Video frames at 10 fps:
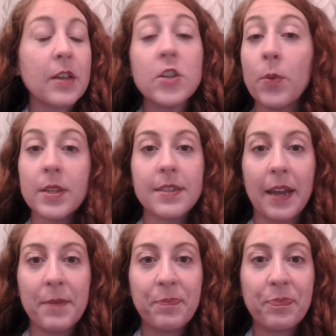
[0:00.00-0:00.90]
So we'll
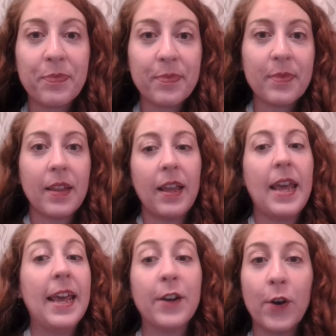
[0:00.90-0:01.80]
see.
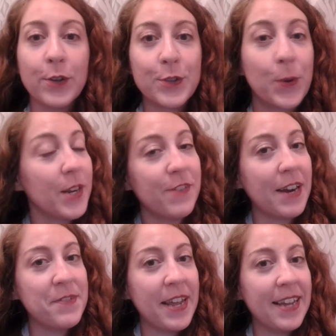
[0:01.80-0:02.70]
Here goes,
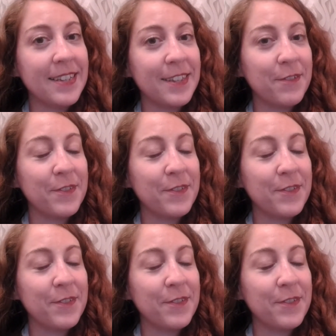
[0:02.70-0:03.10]
25 days of